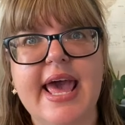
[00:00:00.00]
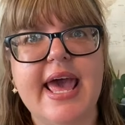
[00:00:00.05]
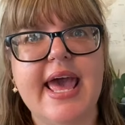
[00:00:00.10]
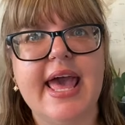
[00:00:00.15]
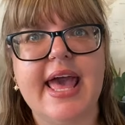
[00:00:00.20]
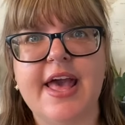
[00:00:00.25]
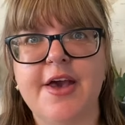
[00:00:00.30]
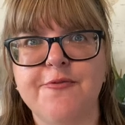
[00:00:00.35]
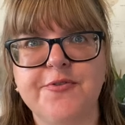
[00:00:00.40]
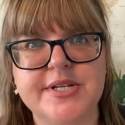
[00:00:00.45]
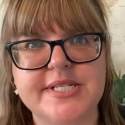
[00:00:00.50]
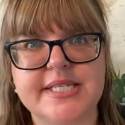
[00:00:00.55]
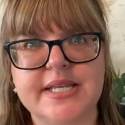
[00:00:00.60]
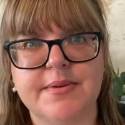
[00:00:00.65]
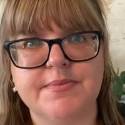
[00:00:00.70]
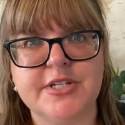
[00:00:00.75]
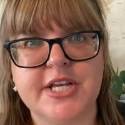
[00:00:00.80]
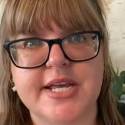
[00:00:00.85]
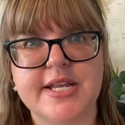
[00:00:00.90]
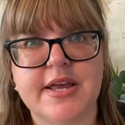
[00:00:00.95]
every
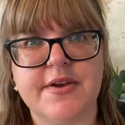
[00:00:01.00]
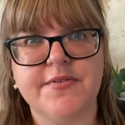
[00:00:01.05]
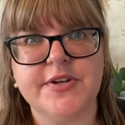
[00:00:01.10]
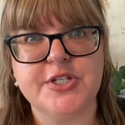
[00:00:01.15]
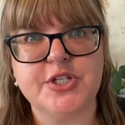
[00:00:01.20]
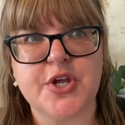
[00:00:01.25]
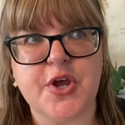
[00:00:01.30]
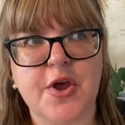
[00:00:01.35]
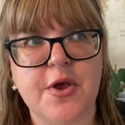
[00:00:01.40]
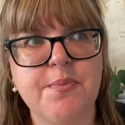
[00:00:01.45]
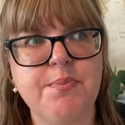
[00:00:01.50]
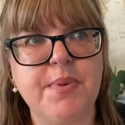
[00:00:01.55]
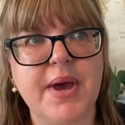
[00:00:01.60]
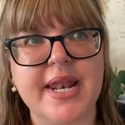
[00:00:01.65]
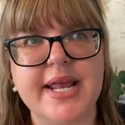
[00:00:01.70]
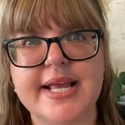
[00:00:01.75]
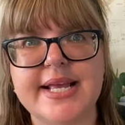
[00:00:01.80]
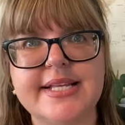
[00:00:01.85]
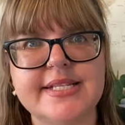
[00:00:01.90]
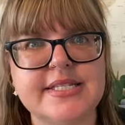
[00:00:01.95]
subject every term, but
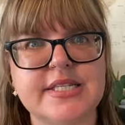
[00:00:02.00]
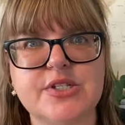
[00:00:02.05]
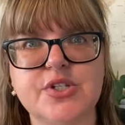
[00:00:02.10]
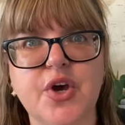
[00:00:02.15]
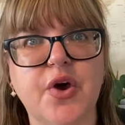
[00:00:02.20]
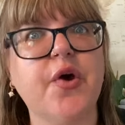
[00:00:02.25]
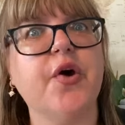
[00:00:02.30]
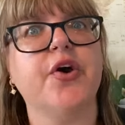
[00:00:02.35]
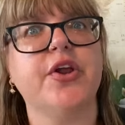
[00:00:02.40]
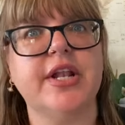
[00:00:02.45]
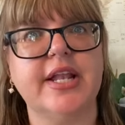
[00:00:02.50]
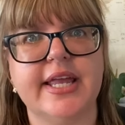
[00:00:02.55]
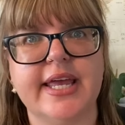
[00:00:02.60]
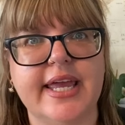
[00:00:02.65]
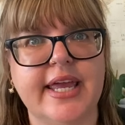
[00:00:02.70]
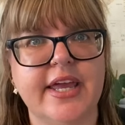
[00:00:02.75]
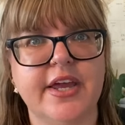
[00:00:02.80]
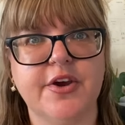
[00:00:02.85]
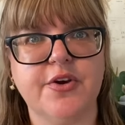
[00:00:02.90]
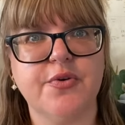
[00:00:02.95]
it is
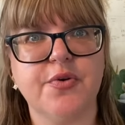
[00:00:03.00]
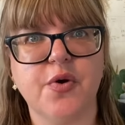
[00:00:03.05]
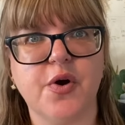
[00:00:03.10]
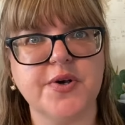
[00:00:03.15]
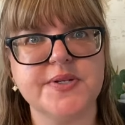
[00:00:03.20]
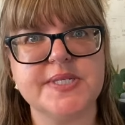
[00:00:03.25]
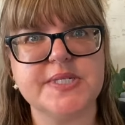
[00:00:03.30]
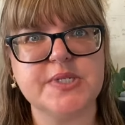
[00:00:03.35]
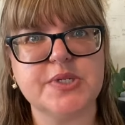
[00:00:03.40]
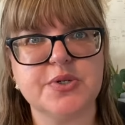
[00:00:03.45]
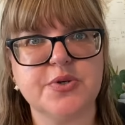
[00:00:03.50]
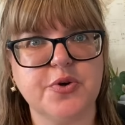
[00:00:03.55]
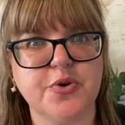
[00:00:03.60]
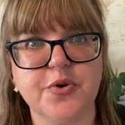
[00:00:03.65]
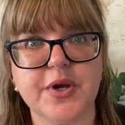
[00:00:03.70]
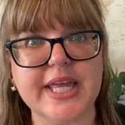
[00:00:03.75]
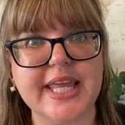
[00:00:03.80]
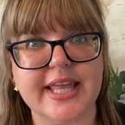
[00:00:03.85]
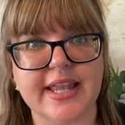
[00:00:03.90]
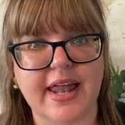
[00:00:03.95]
totally
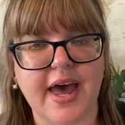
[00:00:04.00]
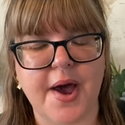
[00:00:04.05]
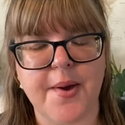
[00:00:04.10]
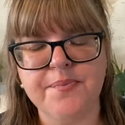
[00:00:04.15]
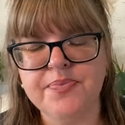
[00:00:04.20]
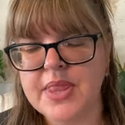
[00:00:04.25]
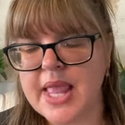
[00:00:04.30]
cross-curricular.